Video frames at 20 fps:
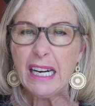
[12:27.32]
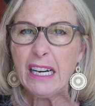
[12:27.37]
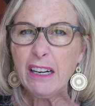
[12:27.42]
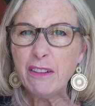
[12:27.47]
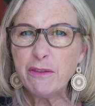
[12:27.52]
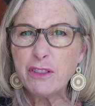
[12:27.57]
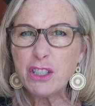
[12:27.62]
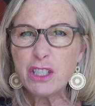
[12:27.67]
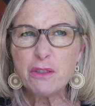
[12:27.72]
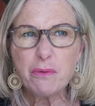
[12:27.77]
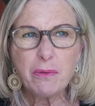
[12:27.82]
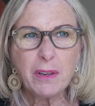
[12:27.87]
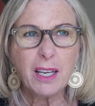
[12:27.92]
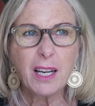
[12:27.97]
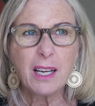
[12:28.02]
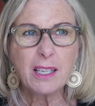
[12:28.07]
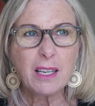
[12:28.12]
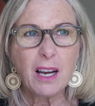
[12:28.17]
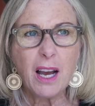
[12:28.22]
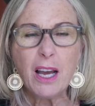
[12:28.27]
I've just
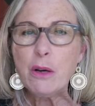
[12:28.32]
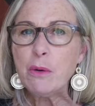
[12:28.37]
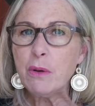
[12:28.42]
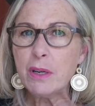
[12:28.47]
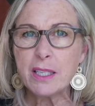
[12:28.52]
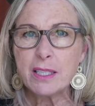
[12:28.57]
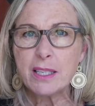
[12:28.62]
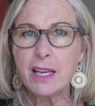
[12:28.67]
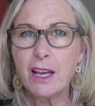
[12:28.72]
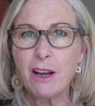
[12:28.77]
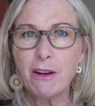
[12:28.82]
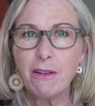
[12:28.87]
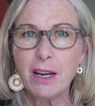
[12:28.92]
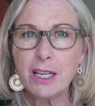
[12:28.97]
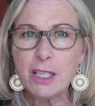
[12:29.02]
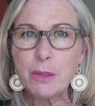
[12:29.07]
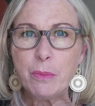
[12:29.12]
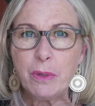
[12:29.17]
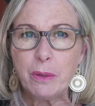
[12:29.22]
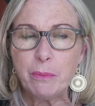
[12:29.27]
realized I always say
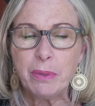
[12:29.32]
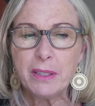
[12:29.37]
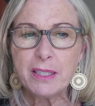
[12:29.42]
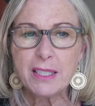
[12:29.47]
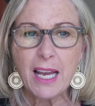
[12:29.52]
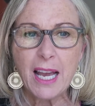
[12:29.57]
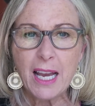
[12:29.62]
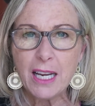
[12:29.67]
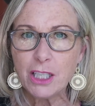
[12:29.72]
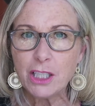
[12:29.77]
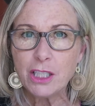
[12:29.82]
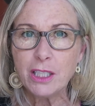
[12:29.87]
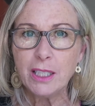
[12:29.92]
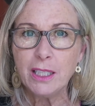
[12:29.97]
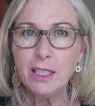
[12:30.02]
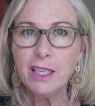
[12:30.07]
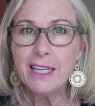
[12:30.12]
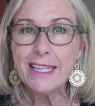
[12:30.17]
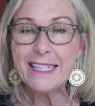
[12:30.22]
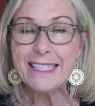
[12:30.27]
harassment, but it's
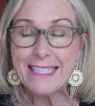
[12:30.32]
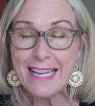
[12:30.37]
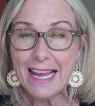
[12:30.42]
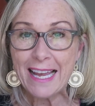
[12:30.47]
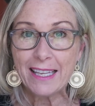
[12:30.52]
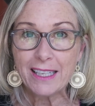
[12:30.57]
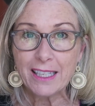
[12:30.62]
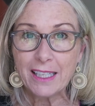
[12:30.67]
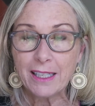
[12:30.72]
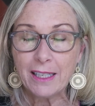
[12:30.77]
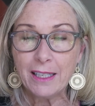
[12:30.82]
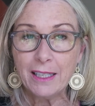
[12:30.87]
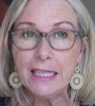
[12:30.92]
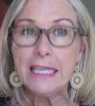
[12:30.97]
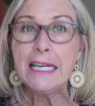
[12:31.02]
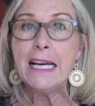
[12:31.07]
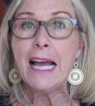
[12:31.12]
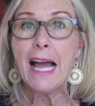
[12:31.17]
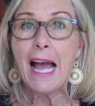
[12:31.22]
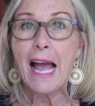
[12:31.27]
actually
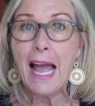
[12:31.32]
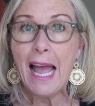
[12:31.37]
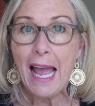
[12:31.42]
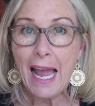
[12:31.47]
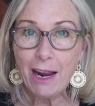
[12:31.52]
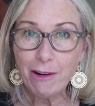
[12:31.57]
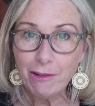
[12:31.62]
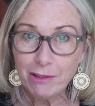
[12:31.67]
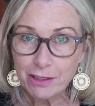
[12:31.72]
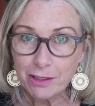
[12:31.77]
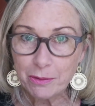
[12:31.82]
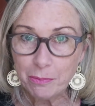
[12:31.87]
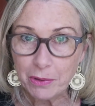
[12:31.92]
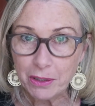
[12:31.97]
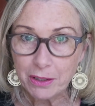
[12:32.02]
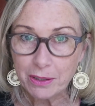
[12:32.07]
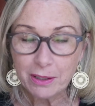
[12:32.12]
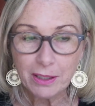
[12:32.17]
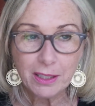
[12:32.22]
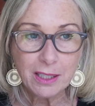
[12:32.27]
technically
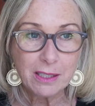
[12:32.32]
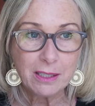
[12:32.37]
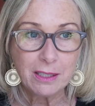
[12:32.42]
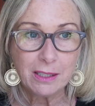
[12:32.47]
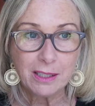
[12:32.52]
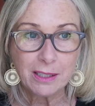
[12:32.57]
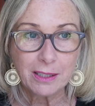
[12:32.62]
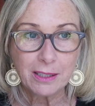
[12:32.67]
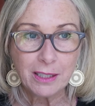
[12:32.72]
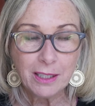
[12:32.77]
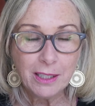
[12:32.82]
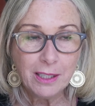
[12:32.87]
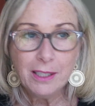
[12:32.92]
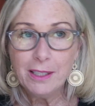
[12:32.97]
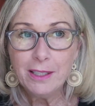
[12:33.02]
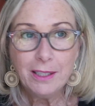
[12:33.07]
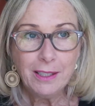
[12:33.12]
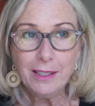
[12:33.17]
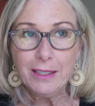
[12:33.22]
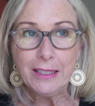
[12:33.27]
harassment, isn't it?
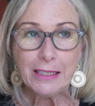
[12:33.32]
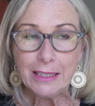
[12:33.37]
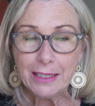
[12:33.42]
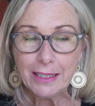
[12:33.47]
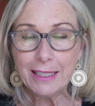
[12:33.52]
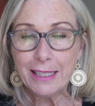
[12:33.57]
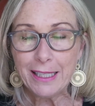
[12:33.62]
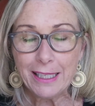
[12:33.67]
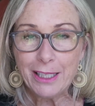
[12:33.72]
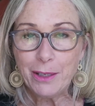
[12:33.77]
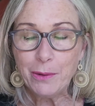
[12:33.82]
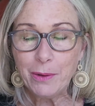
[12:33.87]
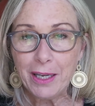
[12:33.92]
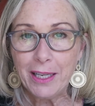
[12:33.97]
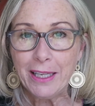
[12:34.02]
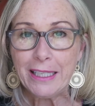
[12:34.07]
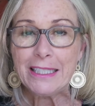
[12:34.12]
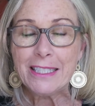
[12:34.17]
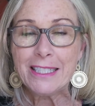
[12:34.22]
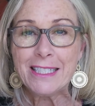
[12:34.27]

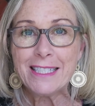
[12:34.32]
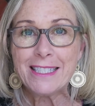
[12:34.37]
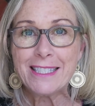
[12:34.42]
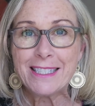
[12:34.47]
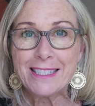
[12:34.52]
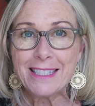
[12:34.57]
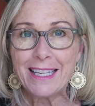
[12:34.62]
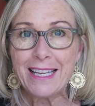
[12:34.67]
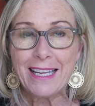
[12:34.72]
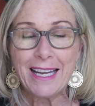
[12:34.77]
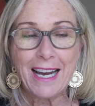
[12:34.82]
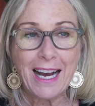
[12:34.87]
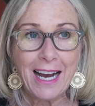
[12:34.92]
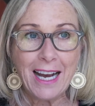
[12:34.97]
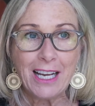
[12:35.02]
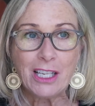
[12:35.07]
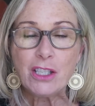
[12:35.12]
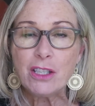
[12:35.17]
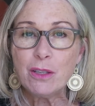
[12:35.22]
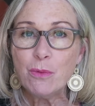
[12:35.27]
Anyway,
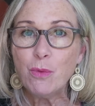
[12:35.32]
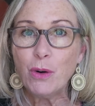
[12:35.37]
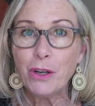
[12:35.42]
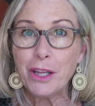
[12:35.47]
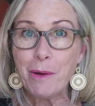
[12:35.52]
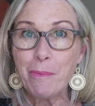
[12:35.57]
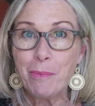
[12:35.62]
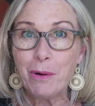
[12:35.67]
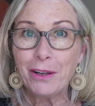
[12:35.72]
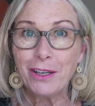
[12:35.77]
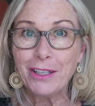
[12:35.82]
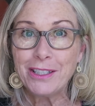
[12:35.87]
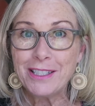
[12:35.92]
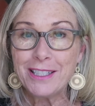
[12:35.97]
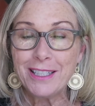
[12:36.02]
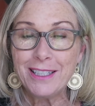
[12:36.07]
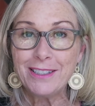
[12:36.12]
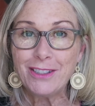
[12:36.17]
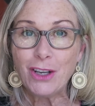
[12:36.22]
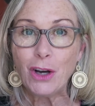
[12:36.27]
ask them what their
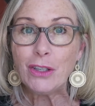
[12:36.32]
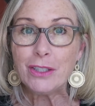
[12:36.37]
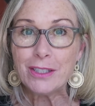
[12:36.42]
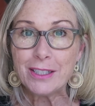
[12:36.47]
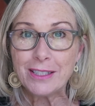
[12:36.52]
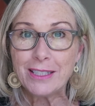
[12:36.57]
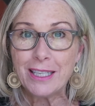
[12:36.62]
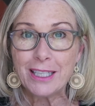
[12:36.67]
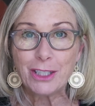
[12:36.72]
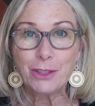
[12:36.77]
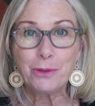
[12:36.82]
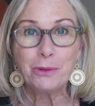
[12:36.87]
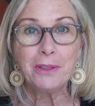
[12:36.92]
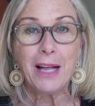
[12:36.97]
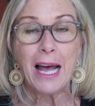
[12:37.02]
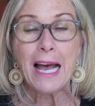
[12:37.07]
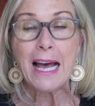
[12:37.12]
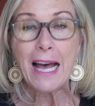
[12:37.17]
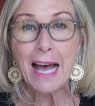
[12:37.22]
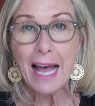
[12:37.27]
policies on
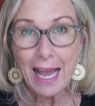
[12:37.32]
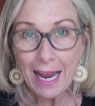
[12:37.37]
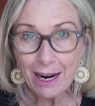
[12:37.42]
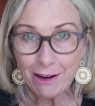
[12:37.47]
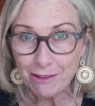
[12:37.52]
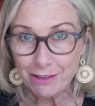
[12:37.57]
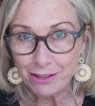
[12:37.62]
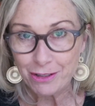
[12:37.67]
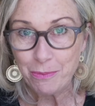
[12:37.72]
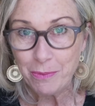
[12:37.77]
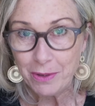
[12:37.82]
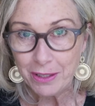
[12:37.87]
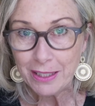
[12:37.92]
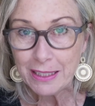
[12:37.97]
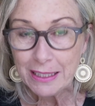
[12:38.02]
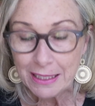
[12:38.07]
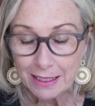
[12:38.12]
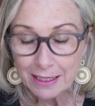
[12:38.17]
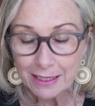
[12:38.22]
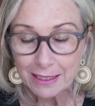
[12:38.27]
sexual harassment
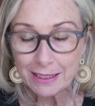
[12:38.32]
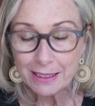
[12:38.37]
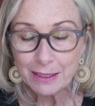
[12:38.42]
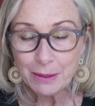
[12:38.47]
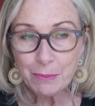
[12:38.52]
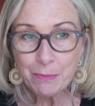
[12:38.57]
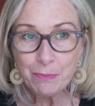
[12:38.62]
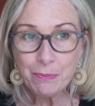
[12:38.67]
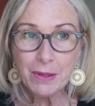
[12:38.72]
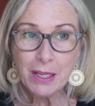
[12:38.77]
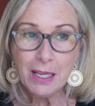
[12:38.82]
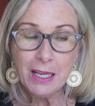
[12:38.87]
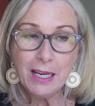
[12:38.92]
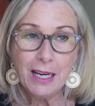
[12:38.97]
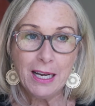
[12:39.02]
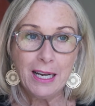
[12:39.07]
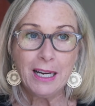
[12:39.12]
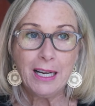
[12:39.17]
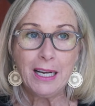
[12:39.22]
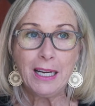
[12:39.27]
are
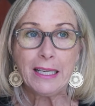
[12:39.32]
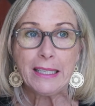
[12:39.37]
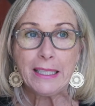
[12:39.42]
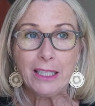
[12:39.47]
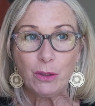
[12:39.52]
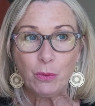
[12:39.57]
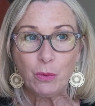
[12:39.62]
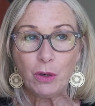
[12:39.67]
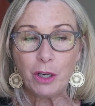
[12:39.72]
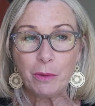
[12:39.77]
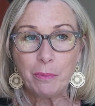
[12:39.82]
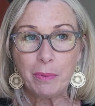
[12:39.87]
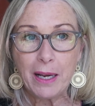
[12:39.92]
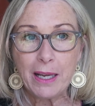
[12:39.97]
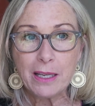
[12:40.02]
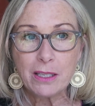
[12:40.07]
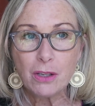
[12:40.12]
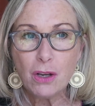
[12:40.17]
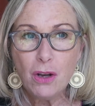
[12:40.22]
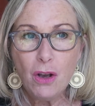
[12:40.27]
uh, in the
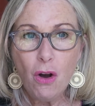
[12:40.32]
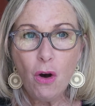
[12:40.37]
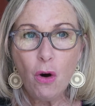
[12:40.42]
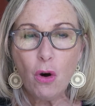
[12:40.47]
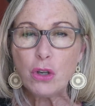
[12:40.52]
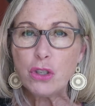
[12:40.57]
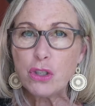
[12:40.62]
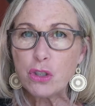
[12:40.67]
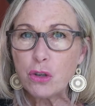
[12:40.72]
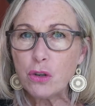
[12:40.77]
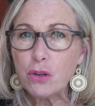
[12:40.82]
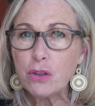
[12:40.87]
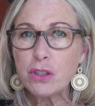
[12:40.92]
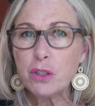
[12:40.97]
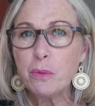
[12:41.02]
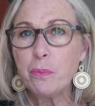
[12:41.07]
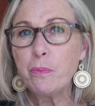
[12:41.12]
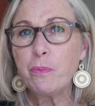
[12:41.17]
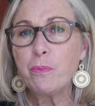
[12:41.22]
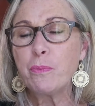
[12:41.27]
workplace, or talk
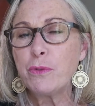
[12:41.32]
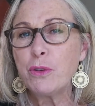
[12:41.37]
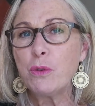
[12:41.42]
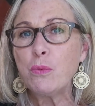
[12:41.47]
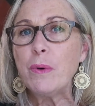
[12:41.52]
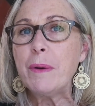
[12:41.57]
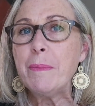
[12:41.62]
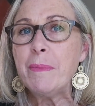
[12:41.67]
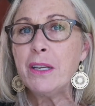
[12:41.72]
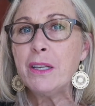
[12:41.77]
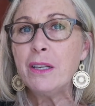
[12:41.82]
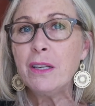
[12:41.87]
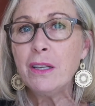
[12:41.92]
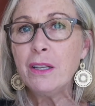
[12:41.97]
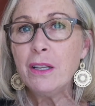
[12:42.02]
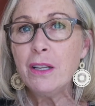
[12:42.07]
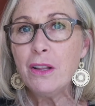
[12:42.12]
to, to women